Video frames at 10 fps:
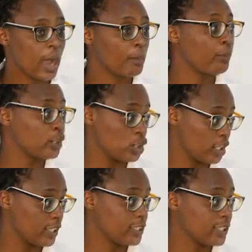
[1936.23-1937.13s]

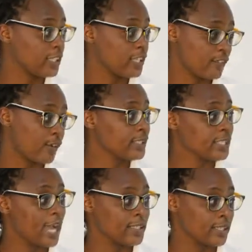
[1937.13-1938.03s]
appreciating
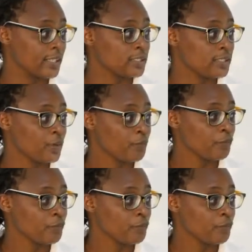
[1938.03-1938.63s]
different ideas.